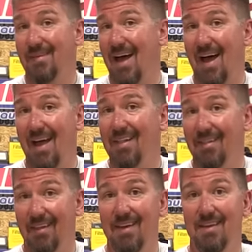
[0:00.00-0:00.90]
I
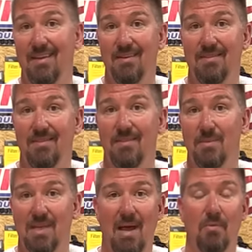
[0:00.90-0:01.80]
like the
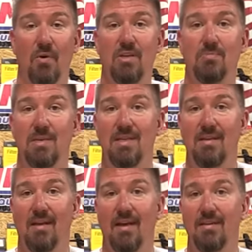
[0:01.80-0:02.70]
Metabo H P
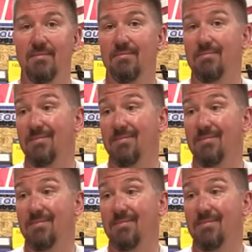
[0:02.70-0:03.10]
T line